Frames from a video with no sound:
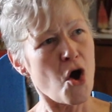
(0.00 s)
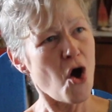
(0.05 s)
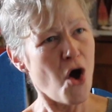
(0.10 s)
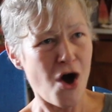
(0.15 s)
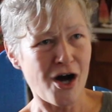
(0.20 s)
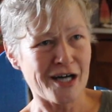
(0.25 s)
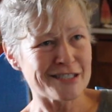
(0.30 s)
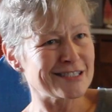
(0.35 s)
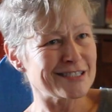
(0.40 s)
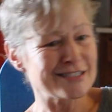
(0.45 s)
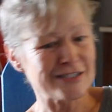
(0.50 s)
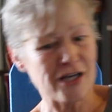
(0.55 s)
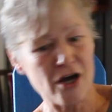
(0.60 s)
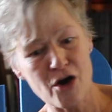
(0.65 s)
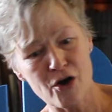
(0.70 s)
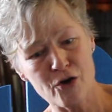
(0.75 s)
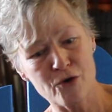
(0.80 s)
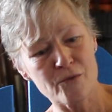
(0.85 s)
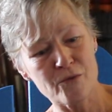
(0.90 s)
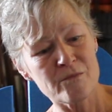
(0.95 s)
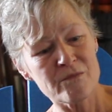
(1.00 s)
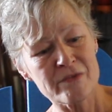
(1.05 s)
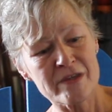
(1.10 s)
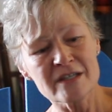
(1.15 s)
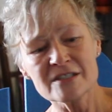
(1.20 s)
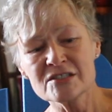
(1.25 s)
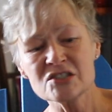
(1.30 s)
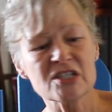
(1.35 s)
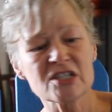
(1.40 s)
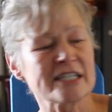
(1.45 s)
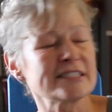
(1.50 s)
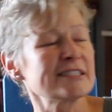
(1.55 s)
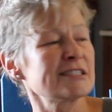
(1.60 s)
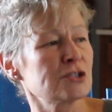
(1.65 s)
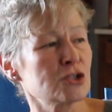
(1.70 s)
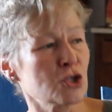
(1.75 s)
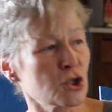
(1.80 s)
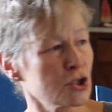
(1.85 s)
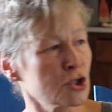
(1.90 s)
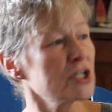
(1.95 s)
also just
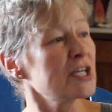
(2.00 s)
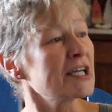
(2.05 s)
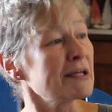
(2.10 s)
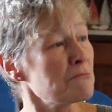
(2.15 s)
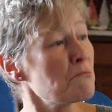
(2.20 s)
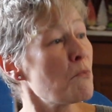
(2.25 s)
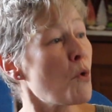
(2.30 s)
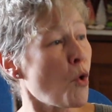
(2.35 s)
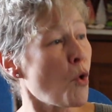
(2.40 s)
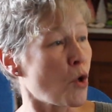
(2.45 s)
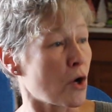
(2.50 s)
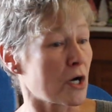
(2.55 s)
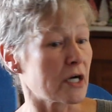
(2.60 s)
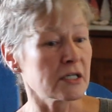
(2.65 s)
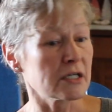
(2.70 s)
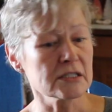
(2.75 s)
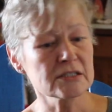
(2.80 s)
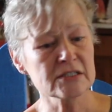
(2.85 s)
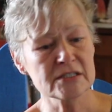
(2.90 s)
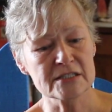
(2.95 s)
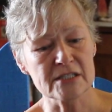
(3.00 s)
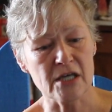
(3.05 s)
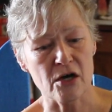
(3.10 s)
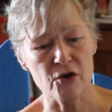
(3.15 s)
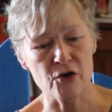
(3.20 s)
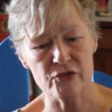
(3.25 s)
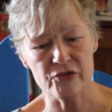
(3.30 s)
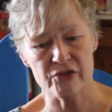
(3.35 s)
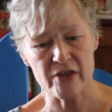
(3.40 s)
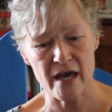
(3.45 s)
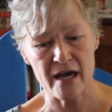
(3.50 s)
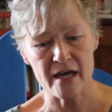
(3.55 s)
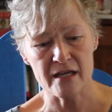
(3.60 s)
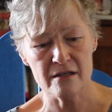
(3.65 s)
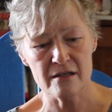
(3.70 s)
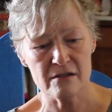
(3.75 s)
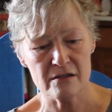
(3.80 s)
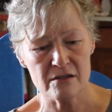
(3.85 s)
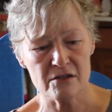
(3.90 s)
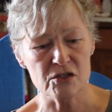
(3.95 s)
learning more so
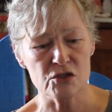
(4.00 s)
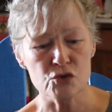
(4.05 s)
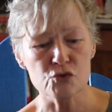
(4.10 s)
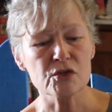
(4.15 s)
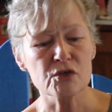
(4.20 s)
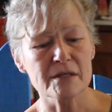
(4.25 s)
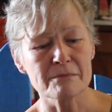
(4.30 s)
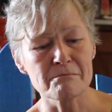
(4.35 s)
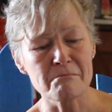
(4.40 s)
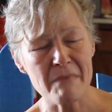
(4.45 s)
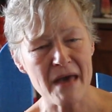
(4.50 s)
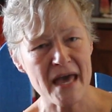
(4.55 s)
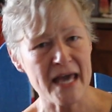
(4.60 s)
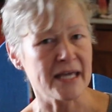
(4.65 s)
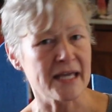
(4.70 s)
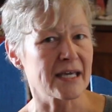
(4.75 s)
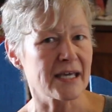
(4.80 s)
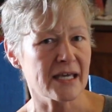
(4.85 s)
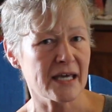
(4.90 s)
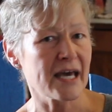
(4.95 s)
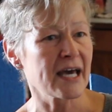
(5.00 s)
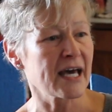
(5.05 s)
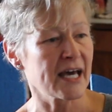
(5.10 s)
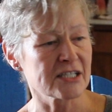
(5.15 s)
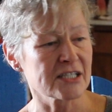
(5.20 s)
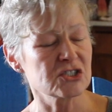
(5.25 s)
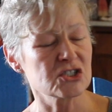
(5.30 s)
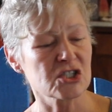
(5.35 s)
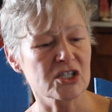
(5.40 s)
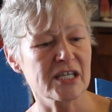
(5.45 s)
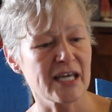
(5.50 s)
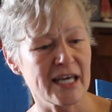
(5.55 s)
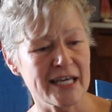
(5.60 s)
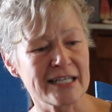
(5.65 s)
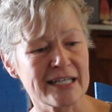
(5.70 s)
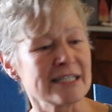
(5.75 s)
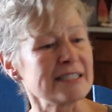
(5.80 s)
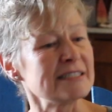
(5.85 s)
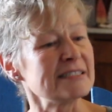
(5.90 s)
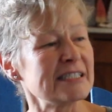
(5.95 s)
that you can make
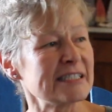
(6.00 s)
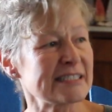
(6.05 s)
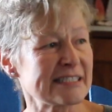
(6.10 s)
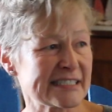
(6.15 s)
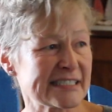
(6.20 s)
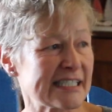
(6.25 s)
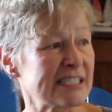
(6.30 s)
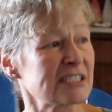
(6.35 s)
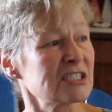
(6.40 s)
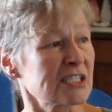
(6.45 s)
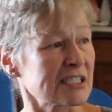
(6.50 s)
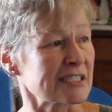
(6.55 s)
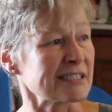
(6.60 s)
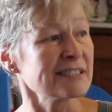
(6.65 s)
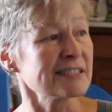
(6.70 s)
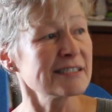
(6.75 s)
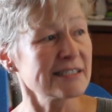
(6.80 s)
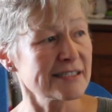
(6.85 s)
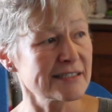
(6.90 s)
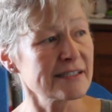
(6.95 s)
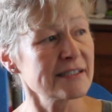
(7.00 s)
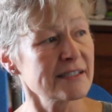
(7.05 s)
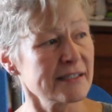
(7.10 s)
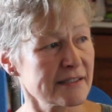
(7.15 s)
educated decisions.